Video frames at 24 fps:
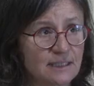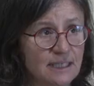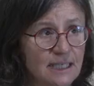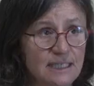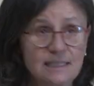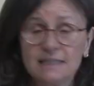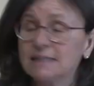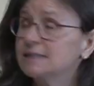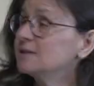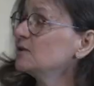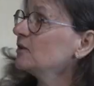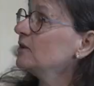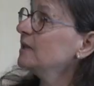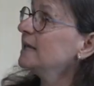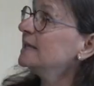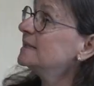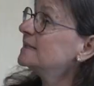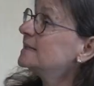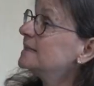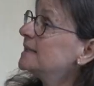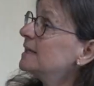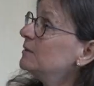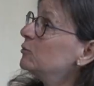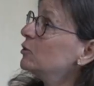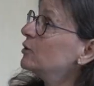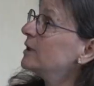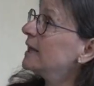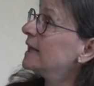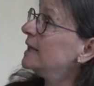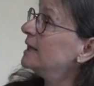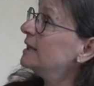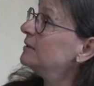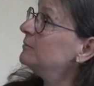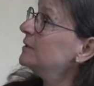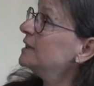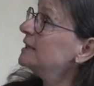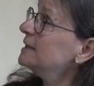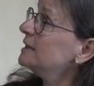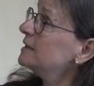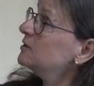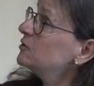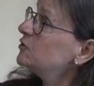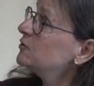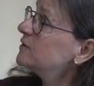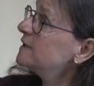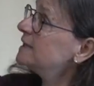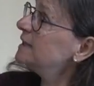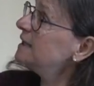And it's an unstable element.
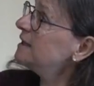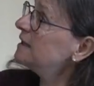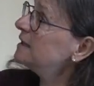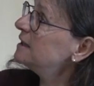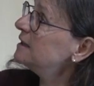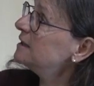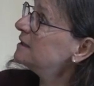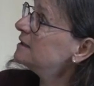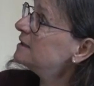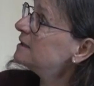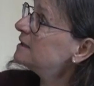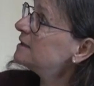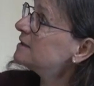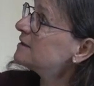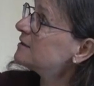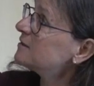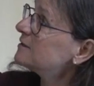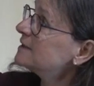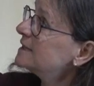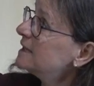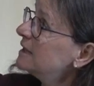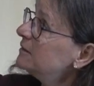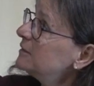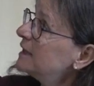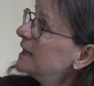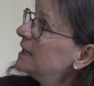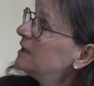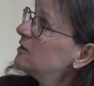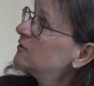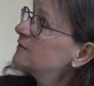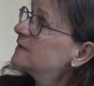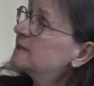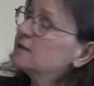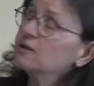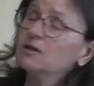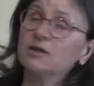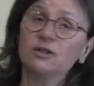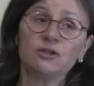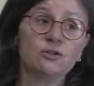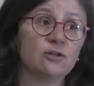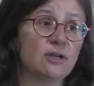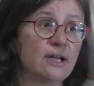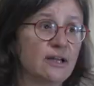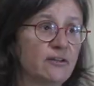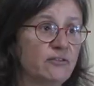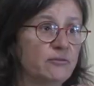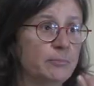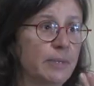And you see here, it's the same kind of star. You
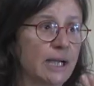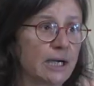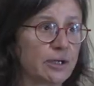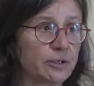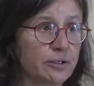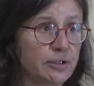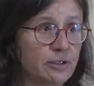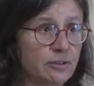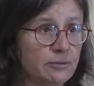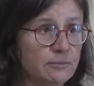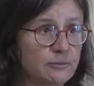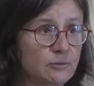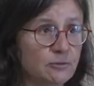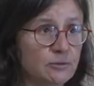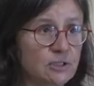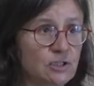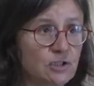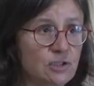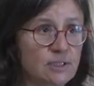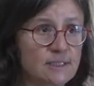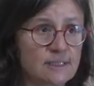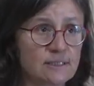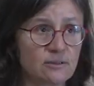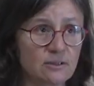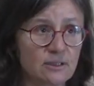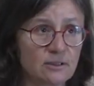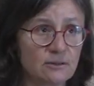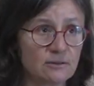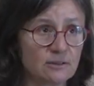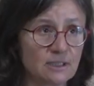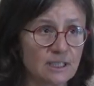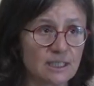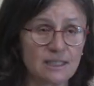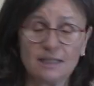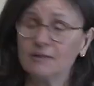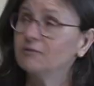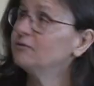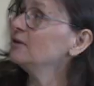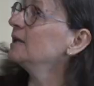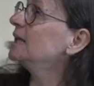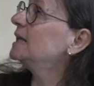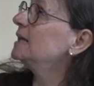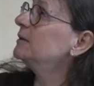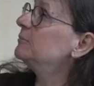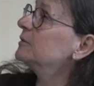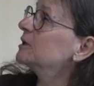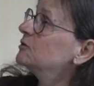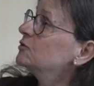have barium, which is a heavy
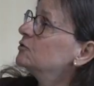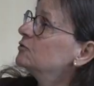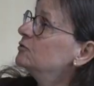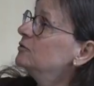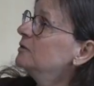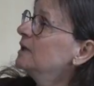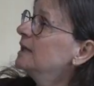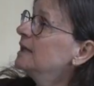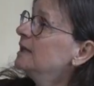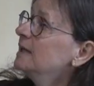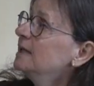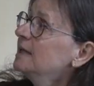element too.